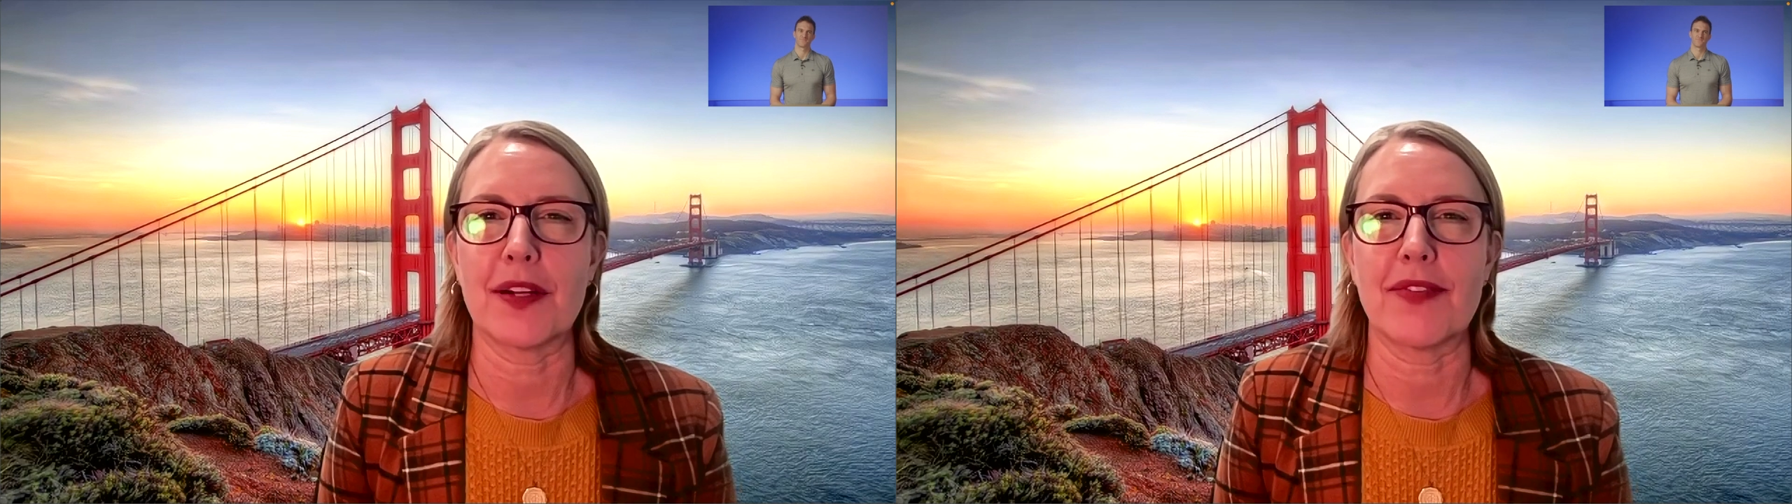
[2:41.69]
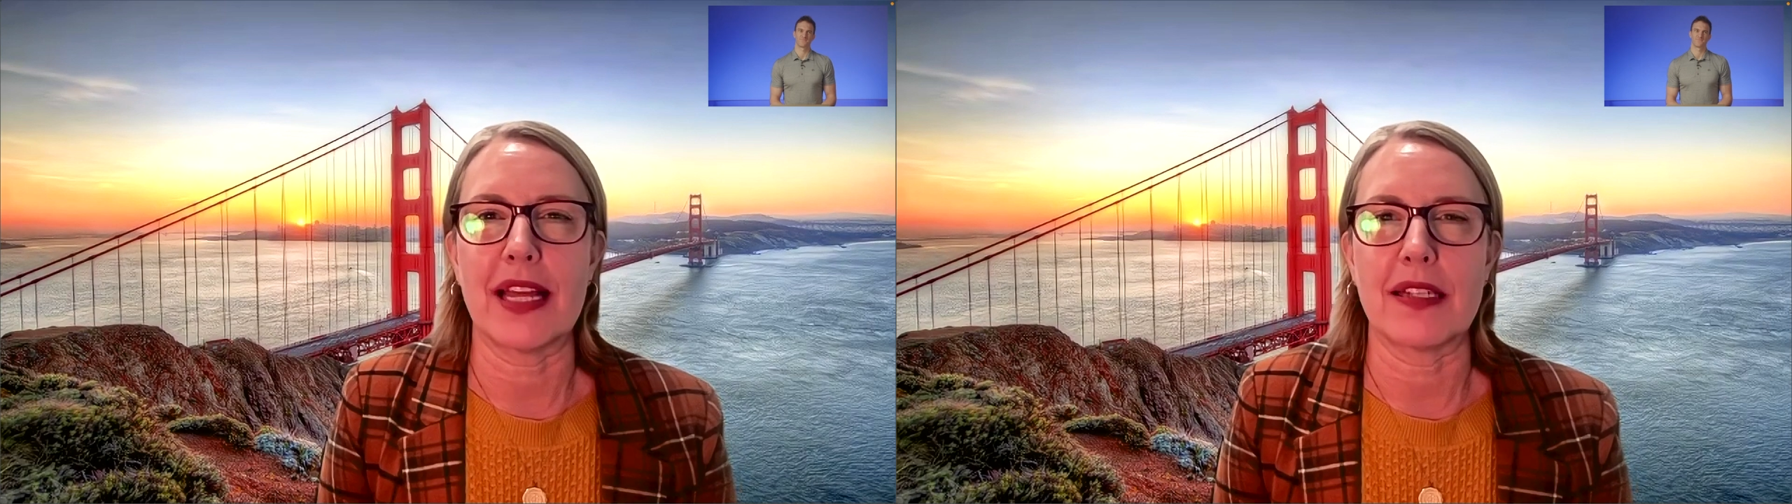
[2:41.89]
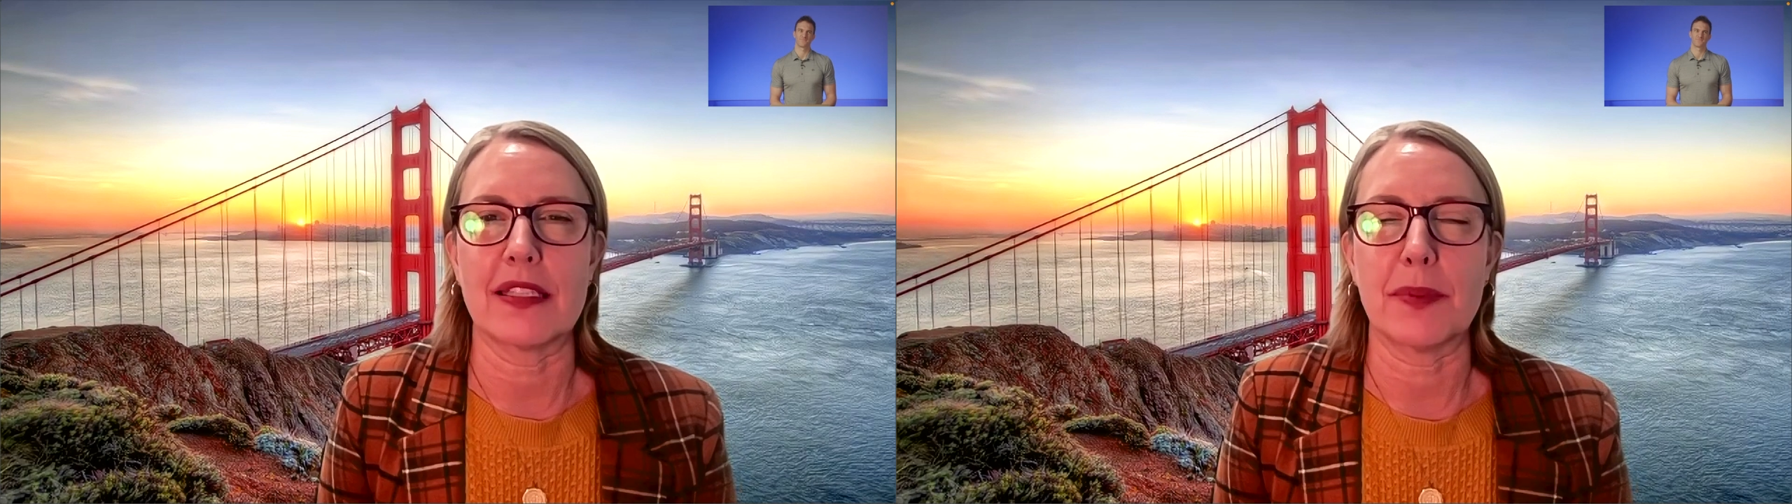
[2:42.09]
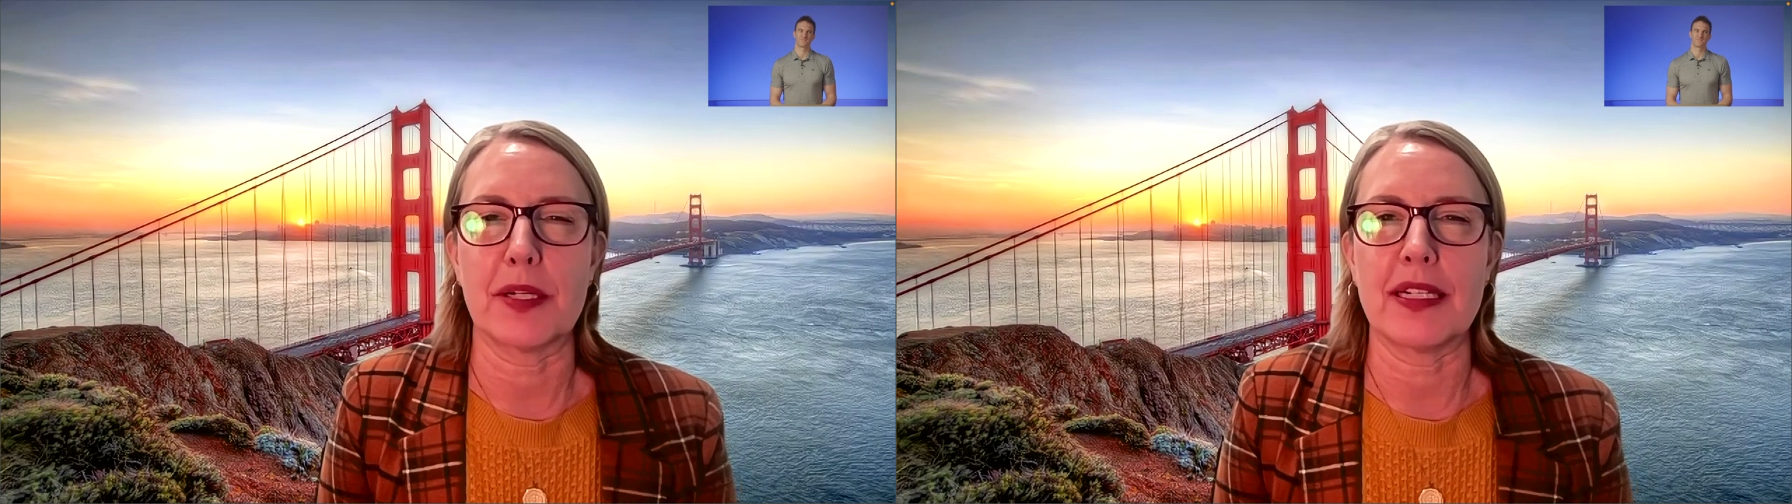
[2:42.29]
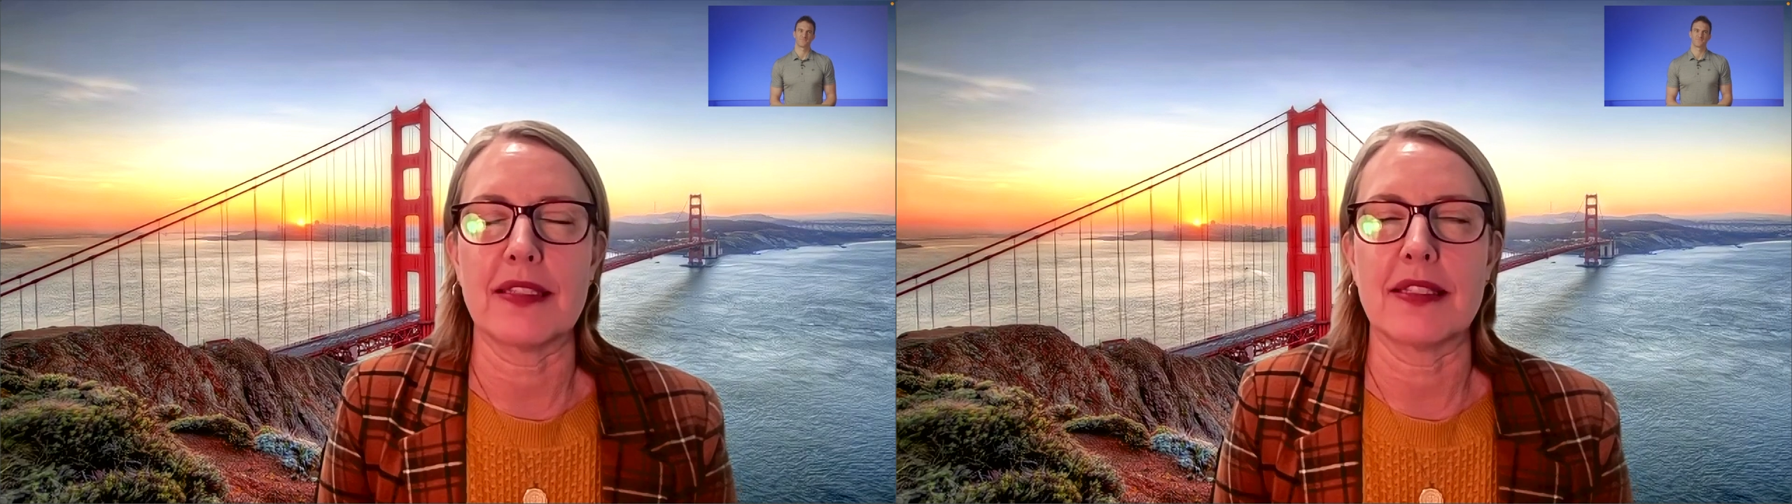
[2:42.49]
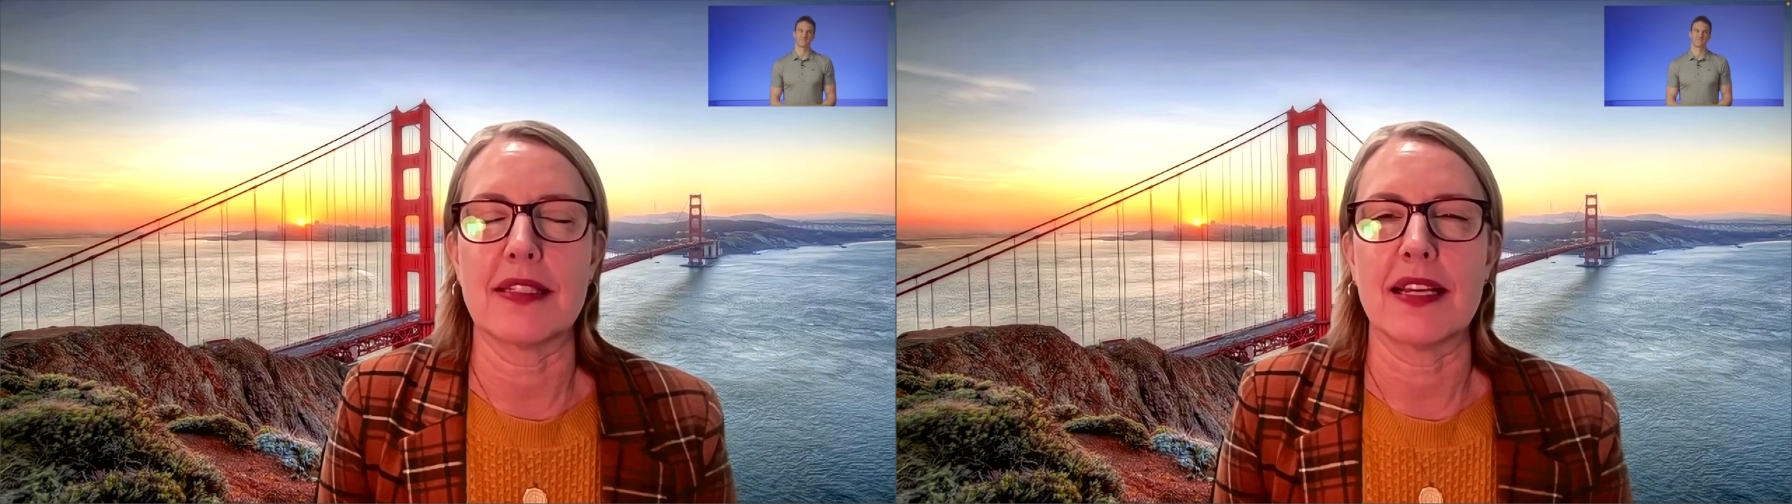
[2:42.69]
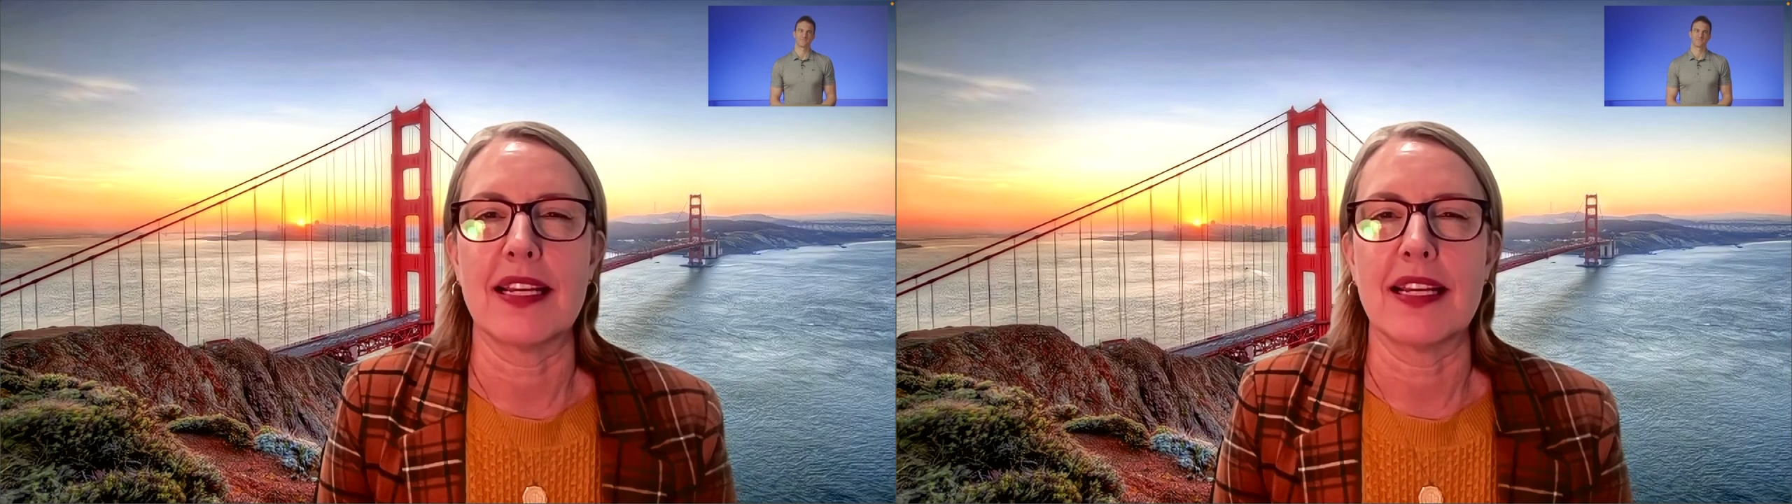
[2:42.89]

of that experience